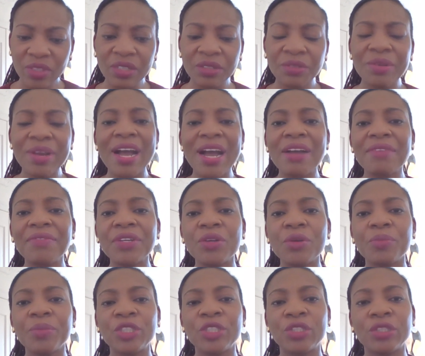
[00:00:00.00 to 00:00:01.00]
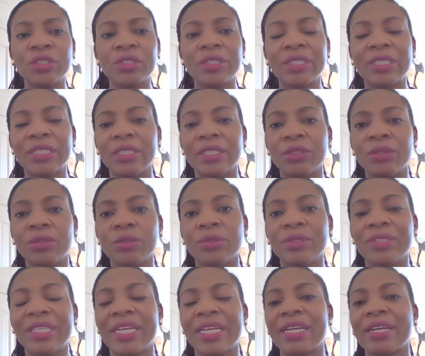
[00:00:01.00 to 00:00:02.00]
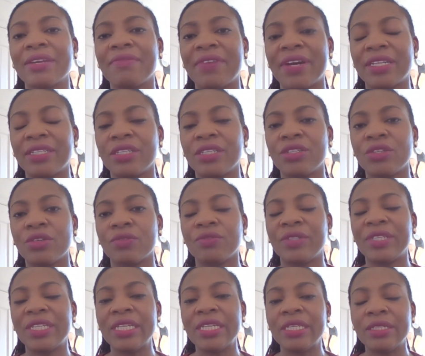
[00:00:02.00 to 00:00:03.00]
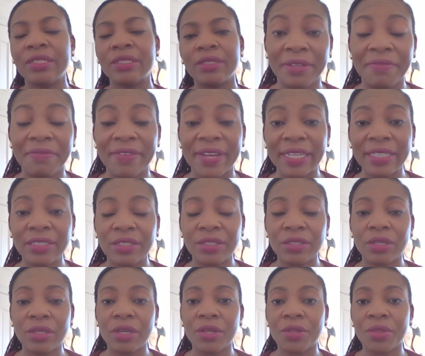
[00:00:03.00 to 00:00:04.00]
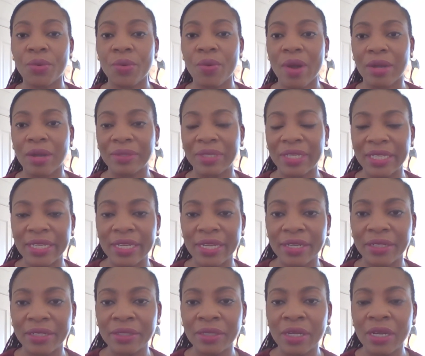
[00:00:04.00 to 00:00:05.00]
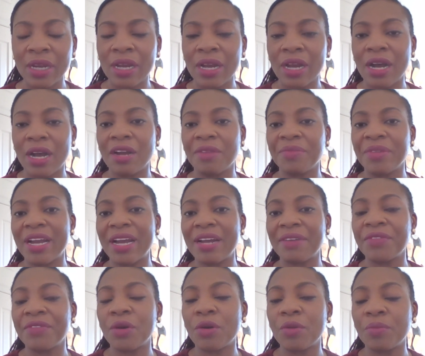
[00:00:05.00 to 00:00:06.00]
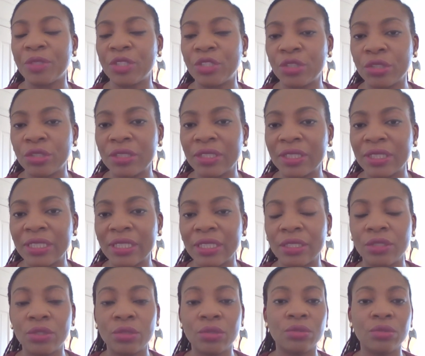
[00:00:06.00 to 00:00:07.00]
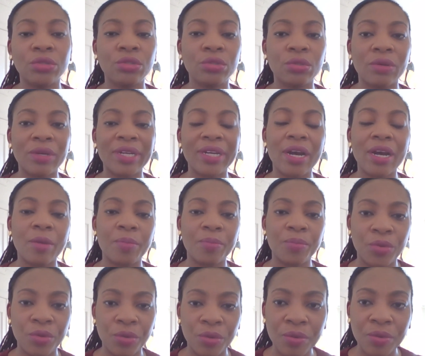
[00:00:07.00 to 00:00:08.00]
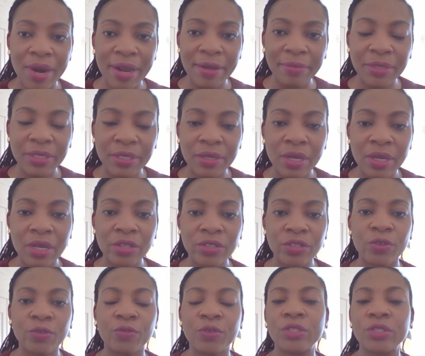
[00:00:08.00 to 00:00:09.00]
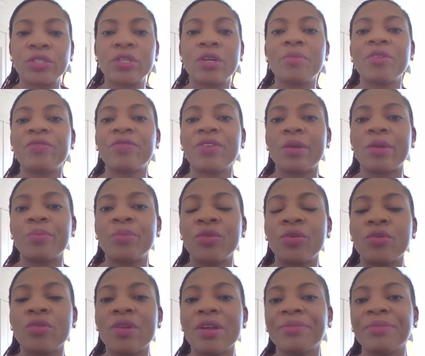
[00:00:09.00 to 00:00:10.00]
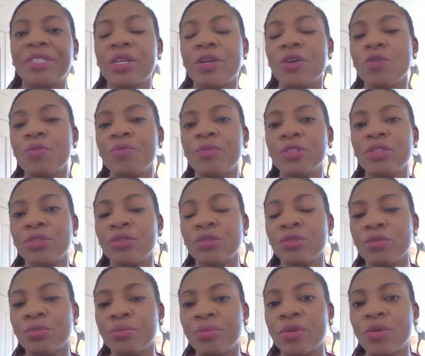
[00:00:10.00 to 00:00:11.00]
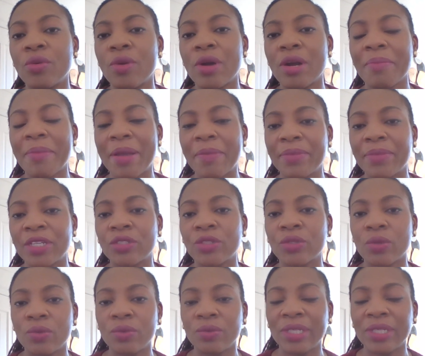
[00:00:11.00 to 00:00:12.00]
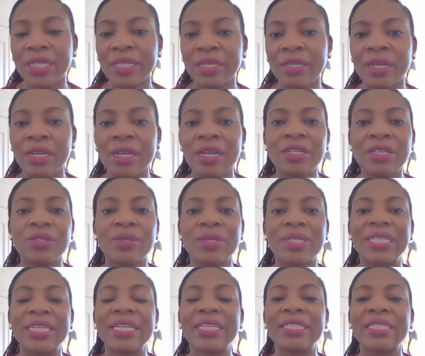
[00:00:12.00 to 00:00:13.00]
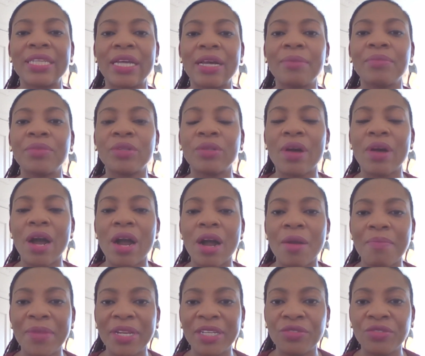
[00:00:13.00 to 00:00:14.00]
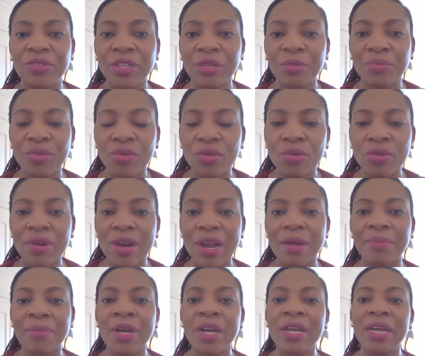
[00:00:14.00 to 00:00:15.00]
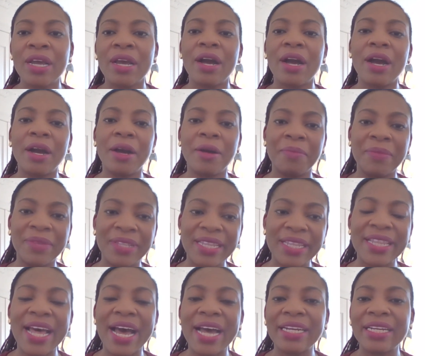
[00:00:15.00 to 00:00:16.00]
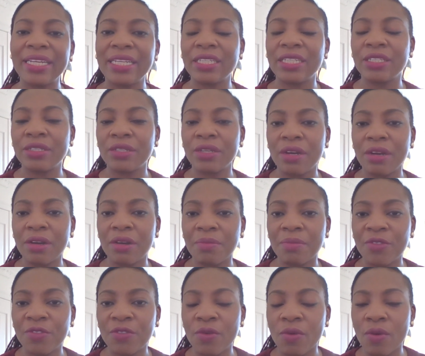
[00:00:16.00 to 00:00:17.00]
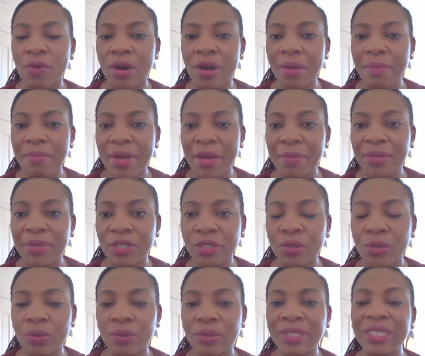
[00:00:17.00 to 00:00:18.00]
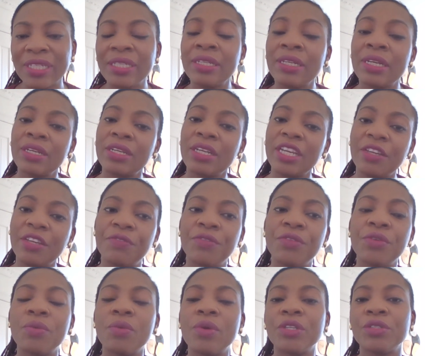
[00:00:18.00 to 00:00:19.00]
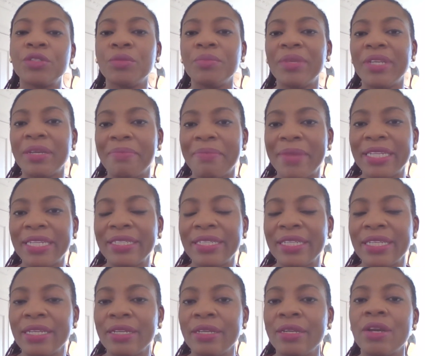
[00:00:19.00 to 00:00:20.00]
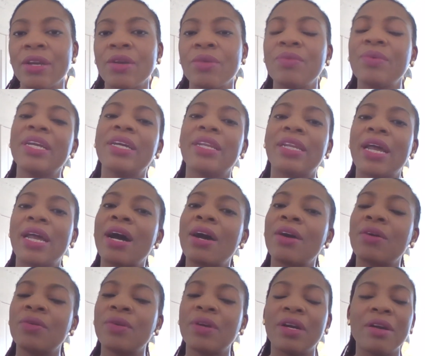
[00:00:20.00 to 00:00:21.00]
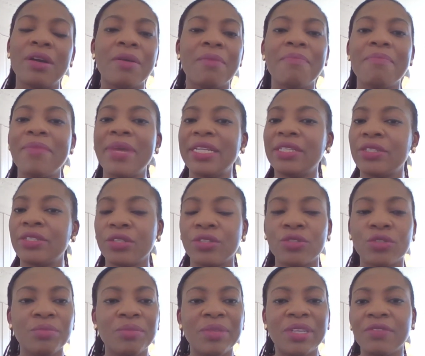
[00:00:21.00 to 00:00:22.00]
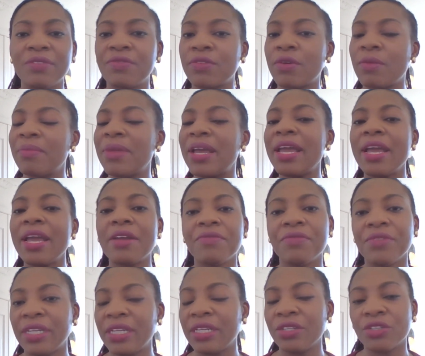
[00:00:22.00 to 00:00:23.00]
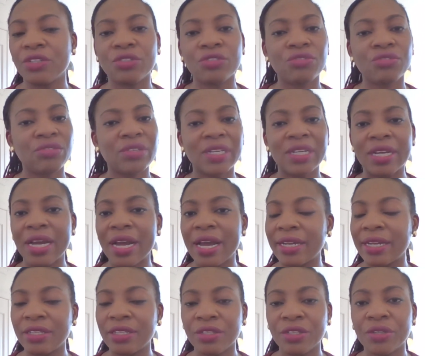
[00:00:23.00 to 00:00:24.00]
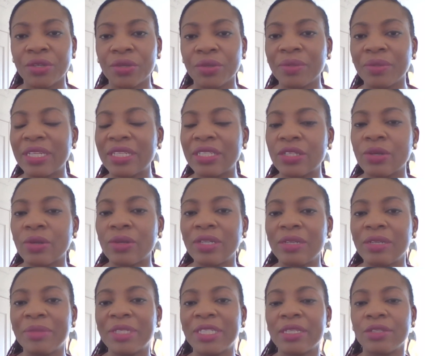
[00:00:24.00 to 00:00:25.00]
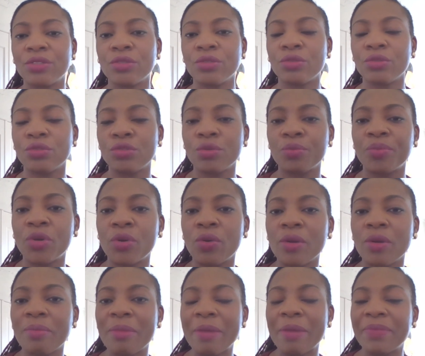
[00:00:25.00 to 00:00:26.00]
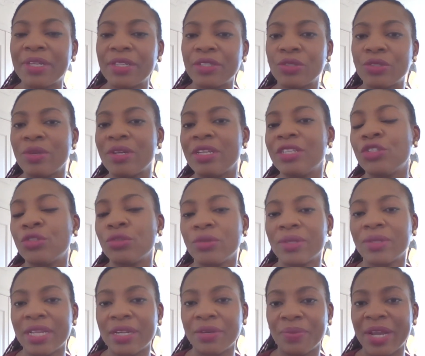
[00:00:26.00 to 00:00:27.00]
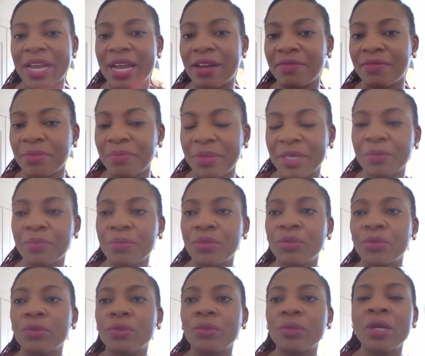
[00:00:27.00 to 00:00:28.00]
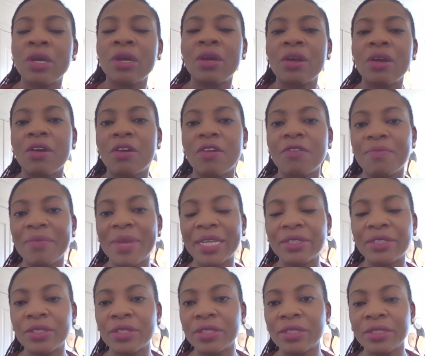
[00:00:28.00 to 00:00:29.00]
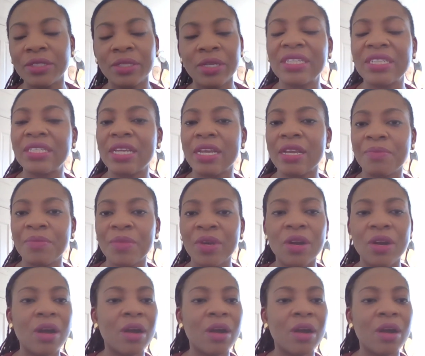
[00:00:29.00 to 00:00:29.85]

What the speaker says: you have an opportunity to take advantage of these events throughout the year. We have the opportunity to join our programs. So for some of our programs, they're open to ProWoc members only. So as an example, our mentoring program, that is for members only. If you want to be a mentee, we allow mentors to be from every industry. And, it's not limited to ProWoc members to ensure that we have a big pool of mentors. The same